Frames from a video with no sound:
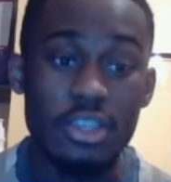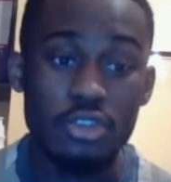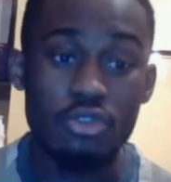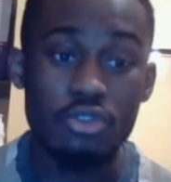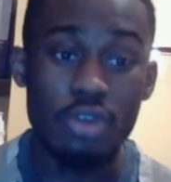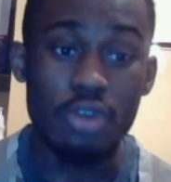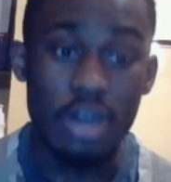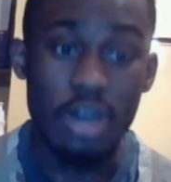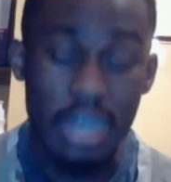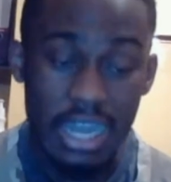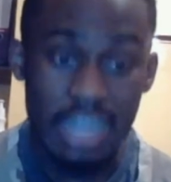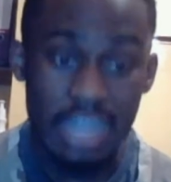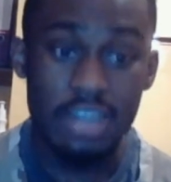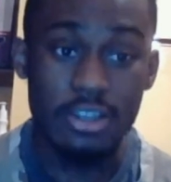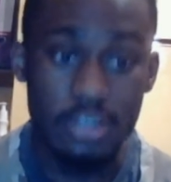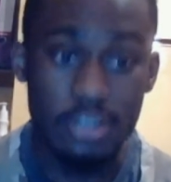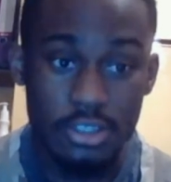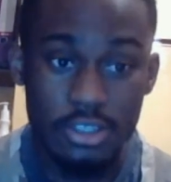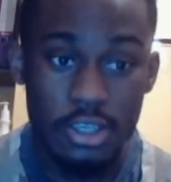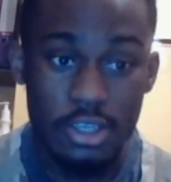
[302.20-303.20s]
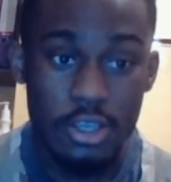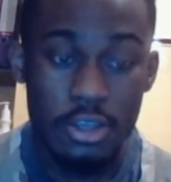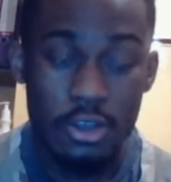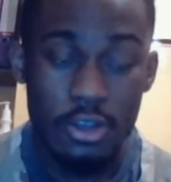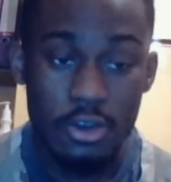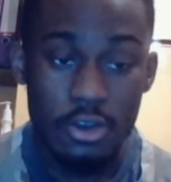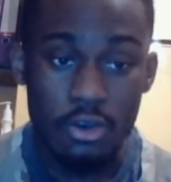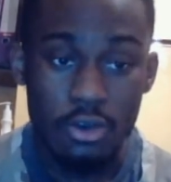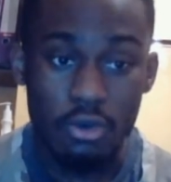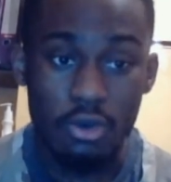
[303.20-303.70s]
it means is that
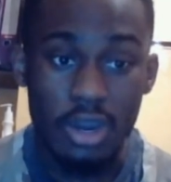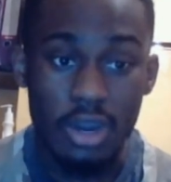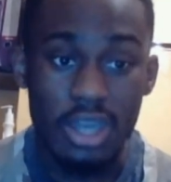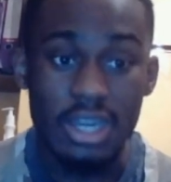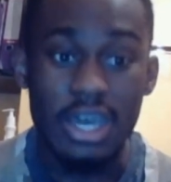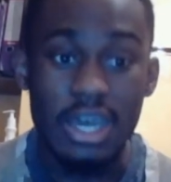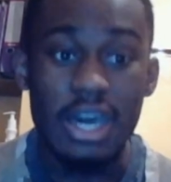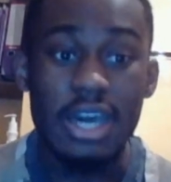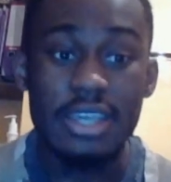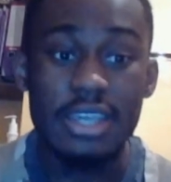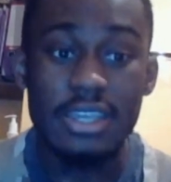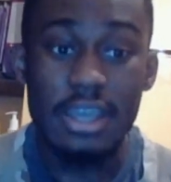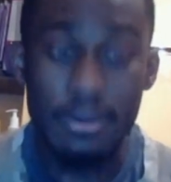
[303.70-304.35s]
we are